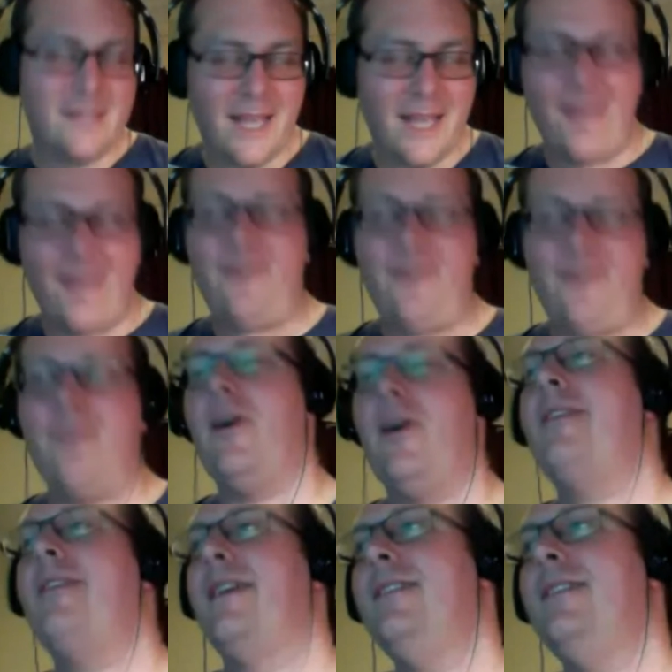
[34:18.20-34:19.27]
like, if you
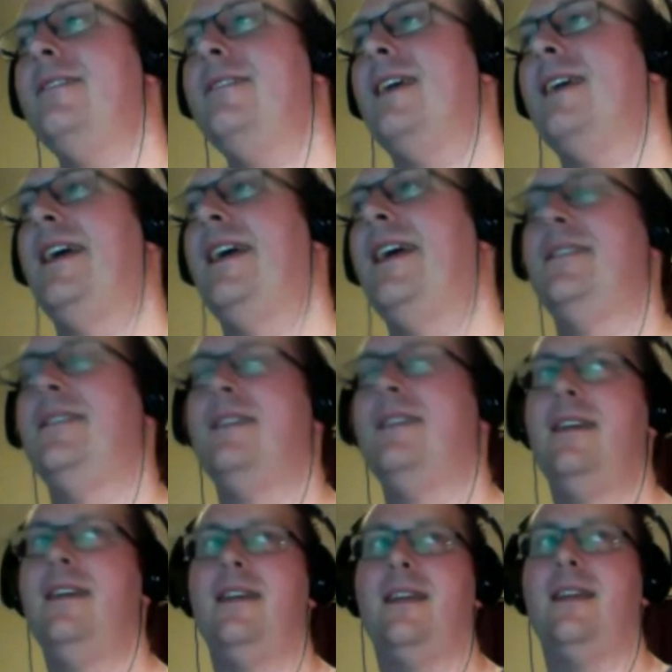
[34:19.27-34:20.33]
buy this and
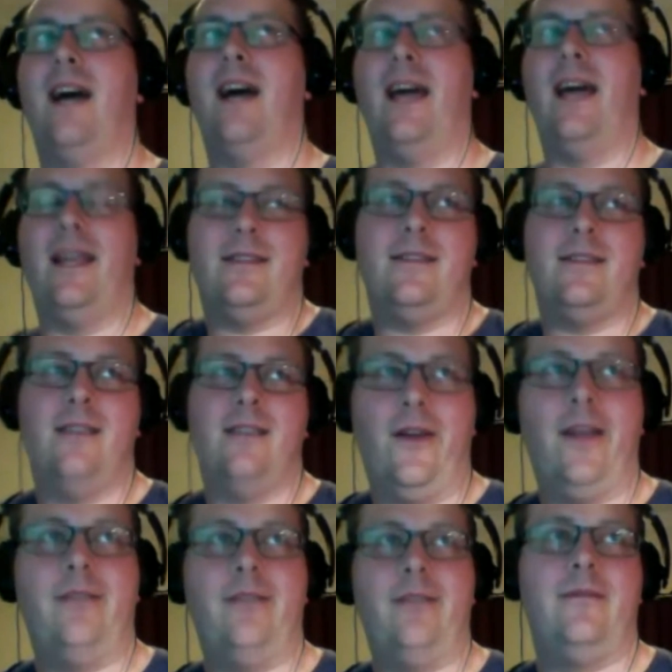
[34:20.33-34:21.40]

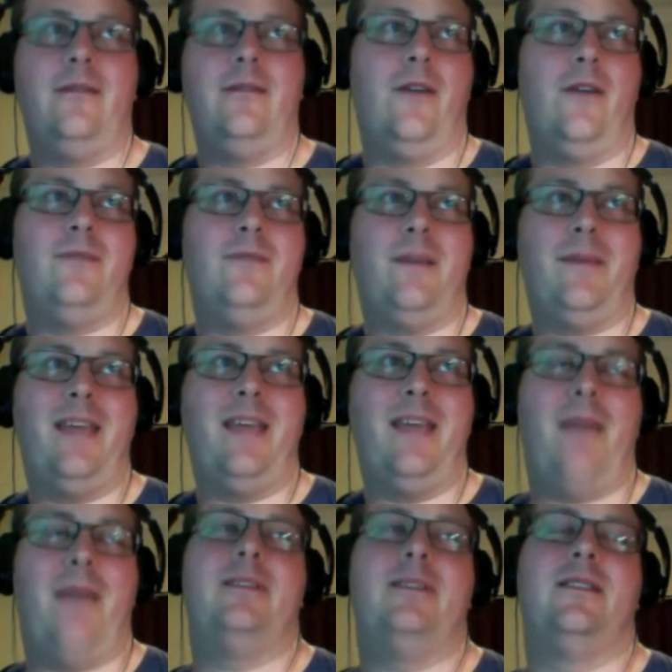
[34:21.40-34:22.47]
something
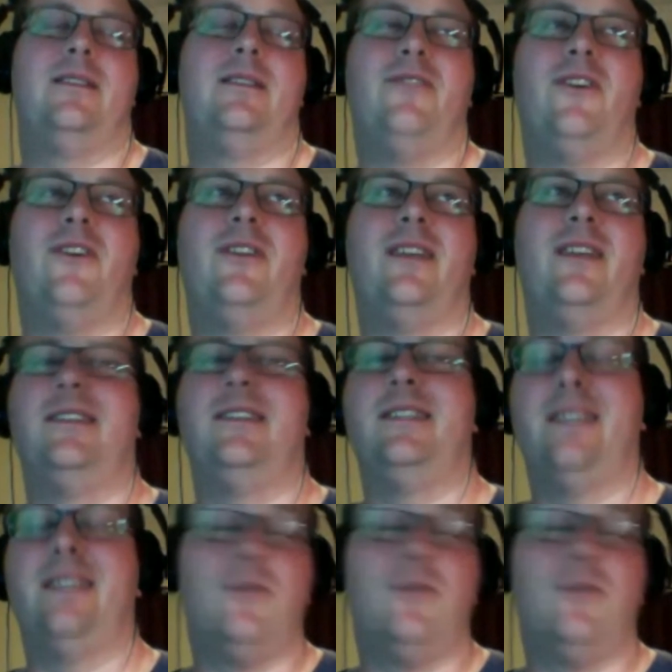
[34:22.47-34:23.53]
happens and the phone doesn't
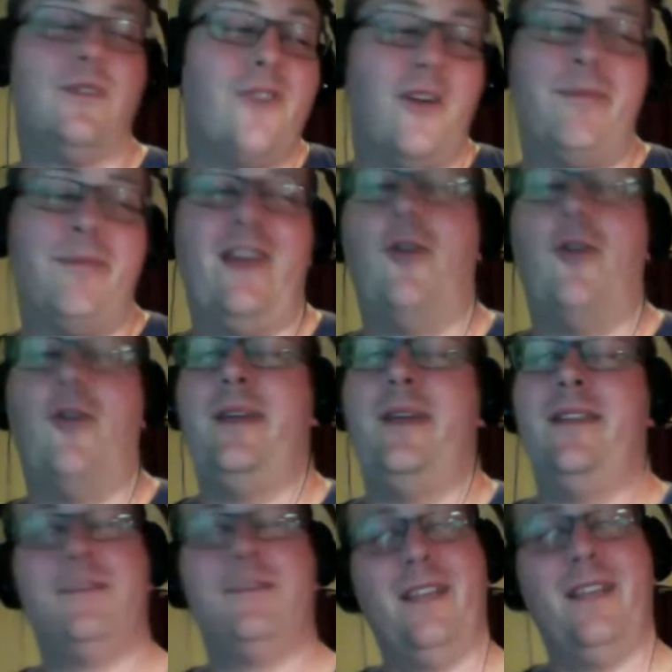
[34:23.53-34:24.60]
exist, or the phone may not be
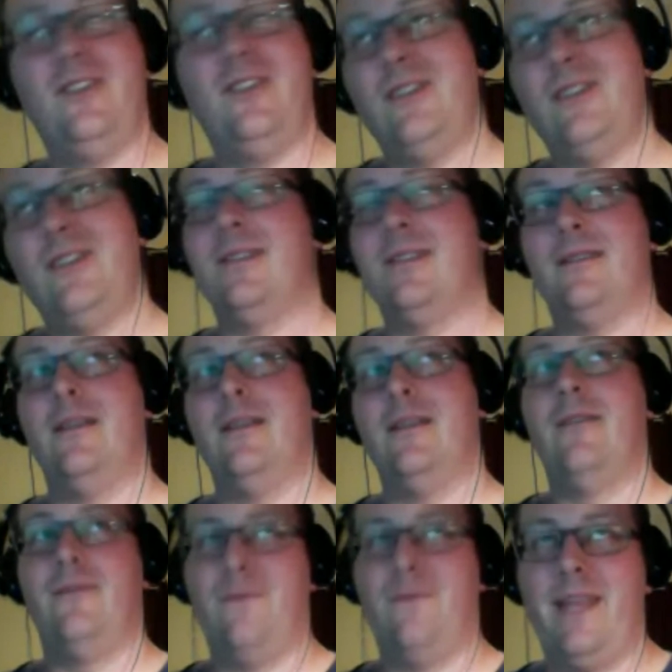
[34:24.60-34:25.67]
the dimensions of
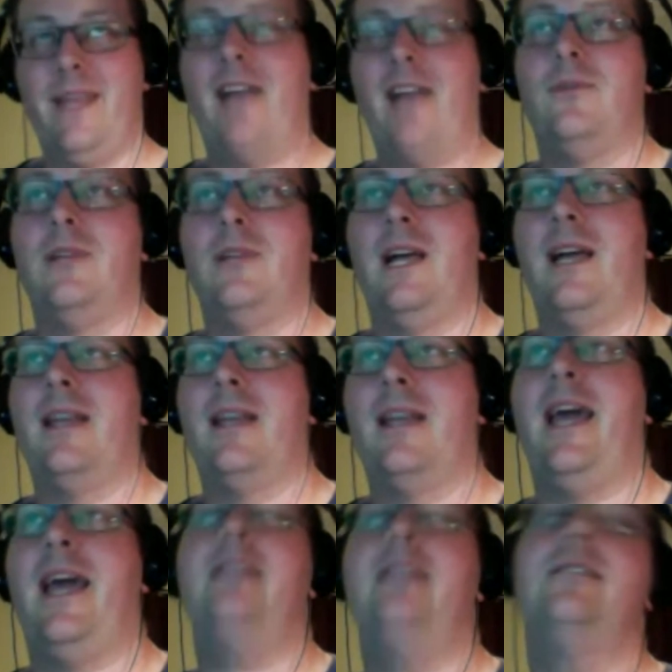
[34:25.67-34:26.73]
the actual
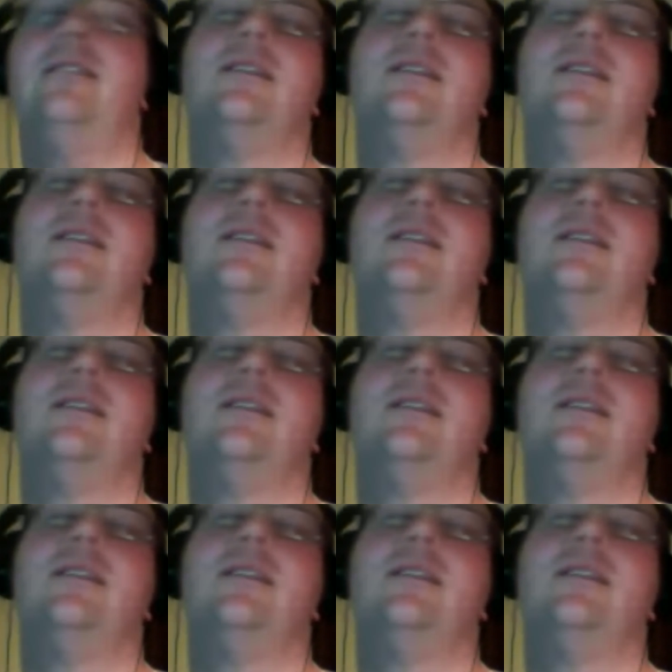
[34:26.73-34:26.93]
case,